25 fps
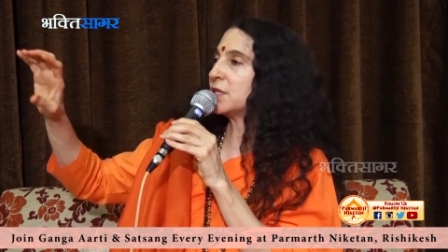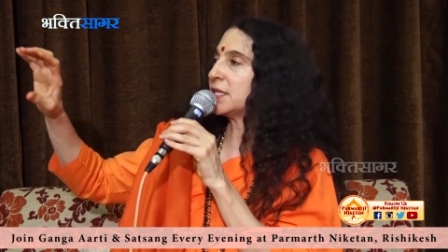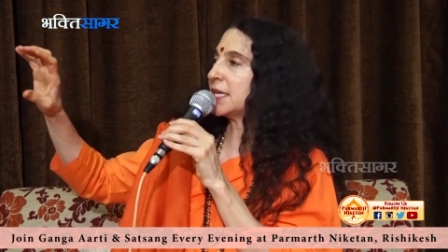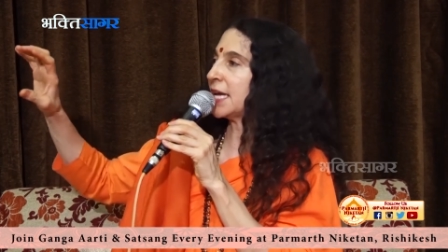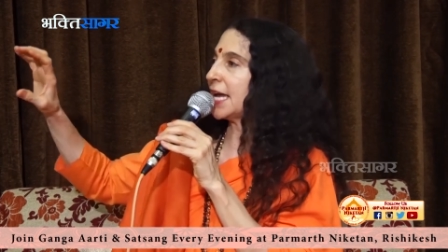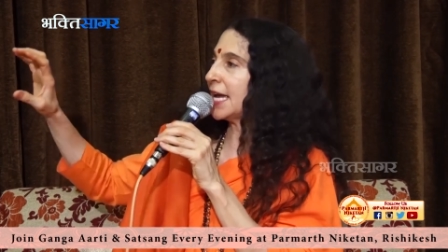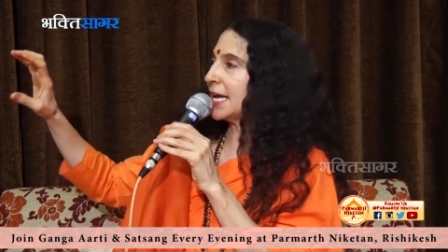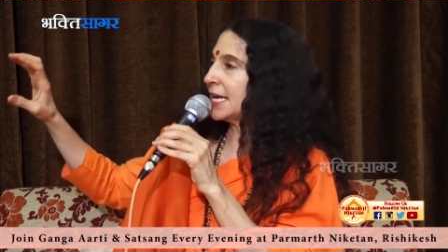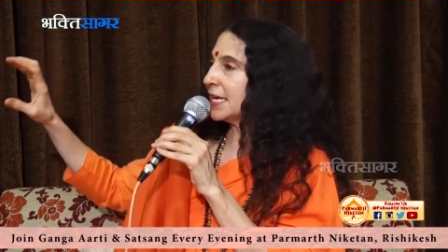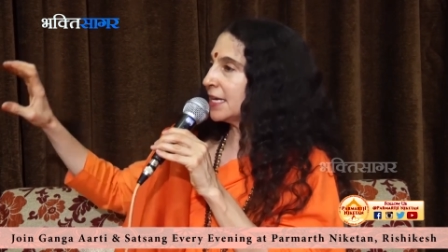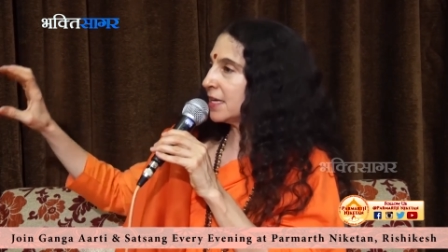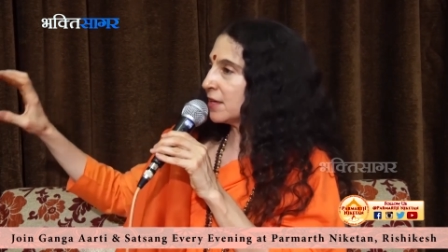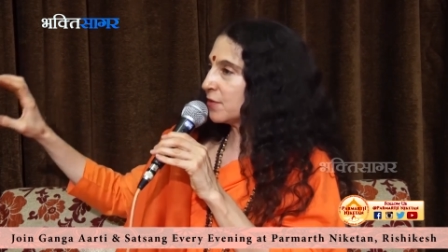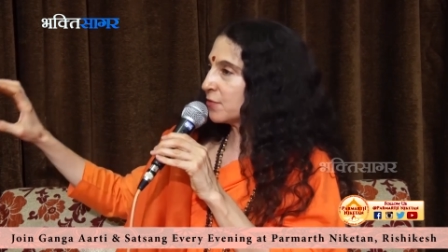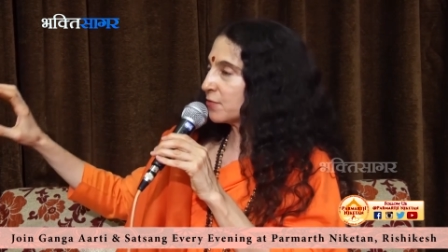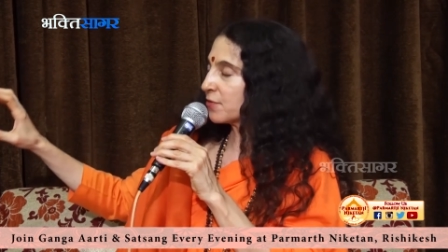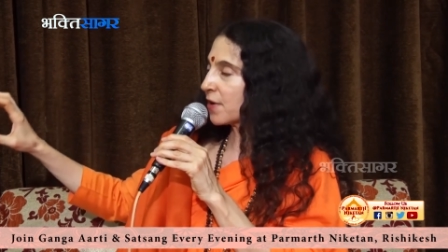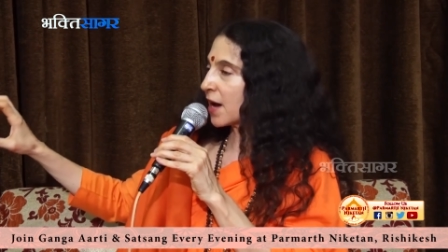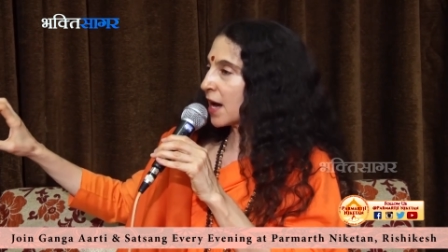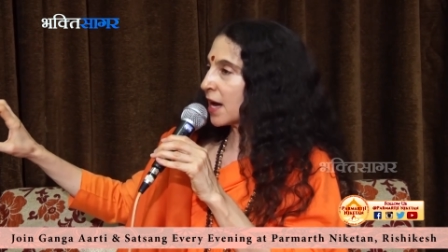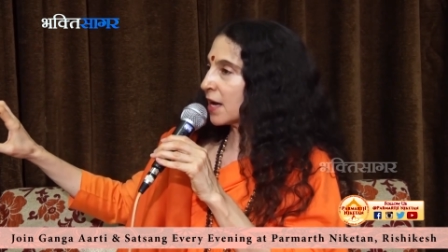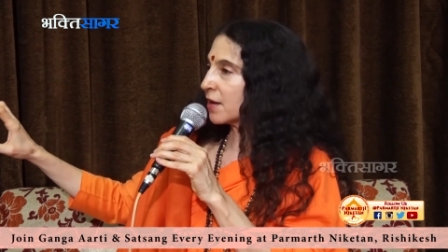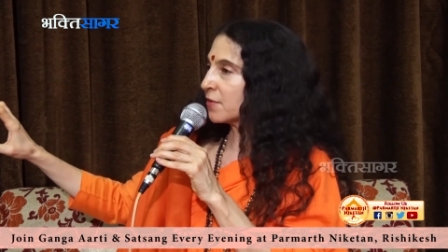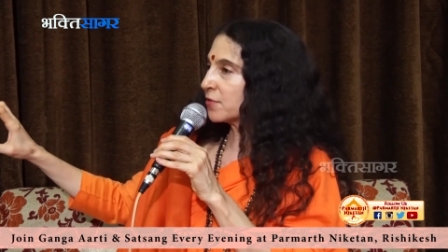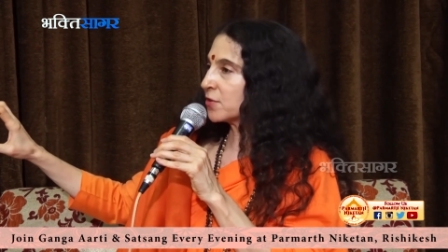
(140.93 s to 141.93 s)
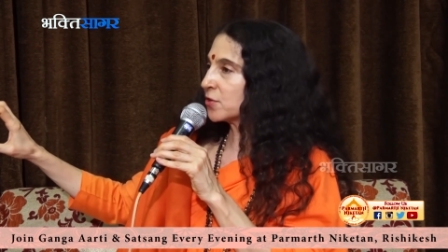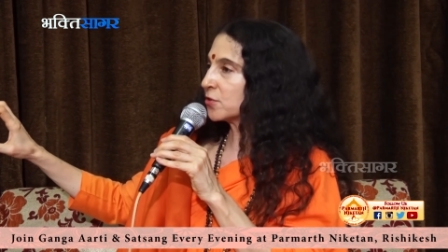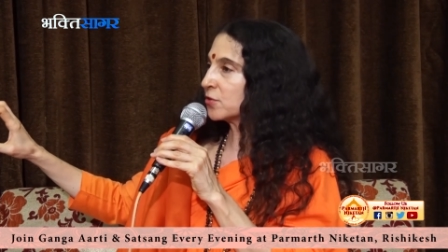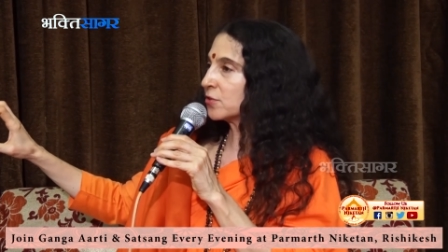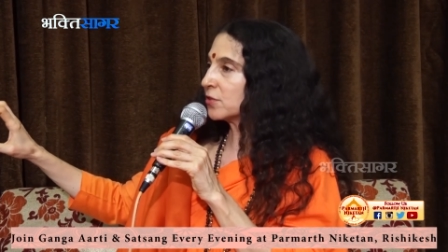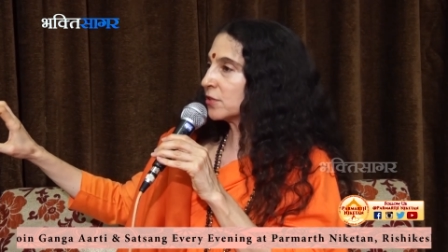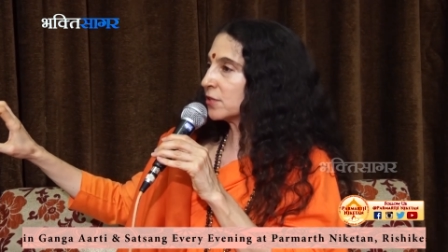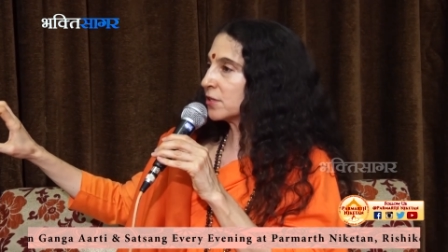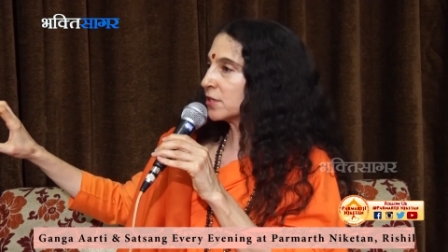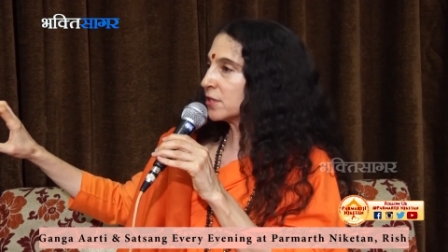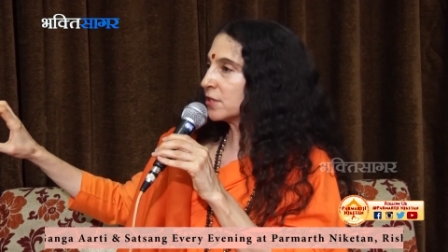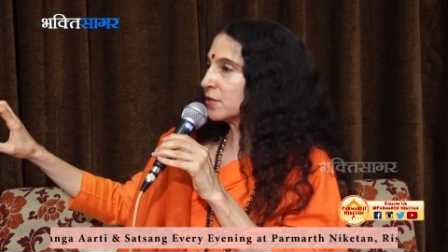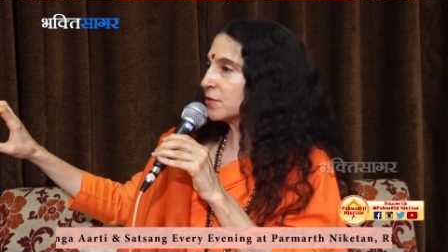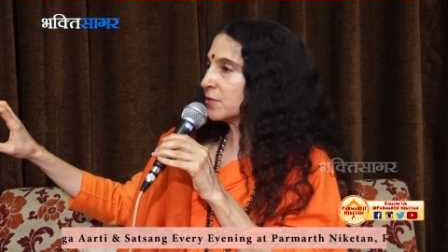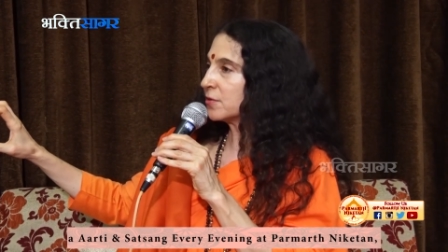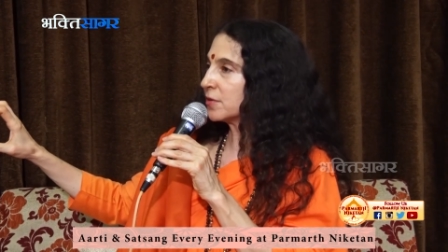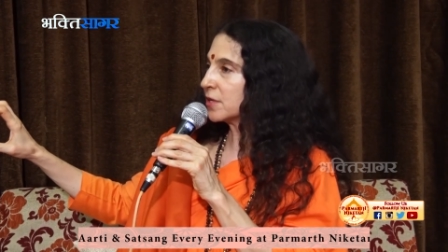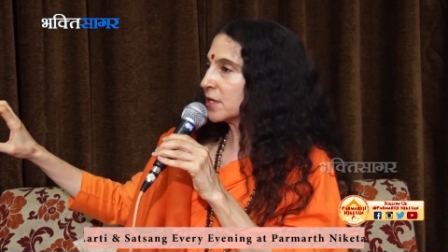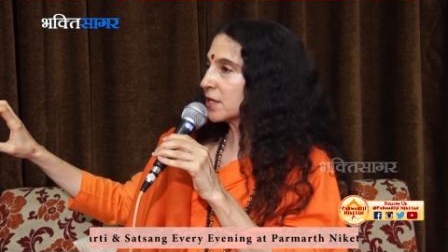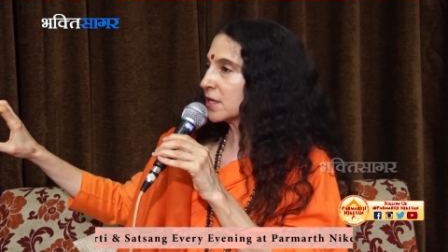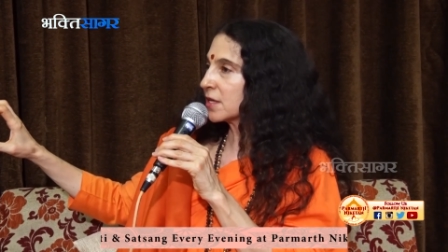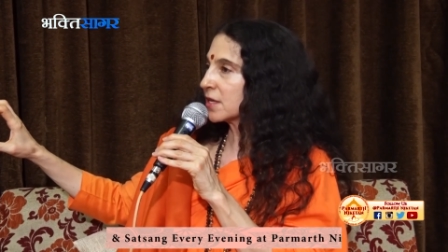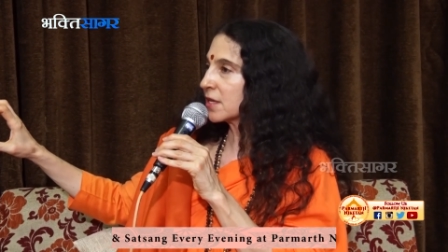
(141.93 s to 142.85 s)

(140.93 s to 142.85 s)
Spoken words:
the 85-year-old you,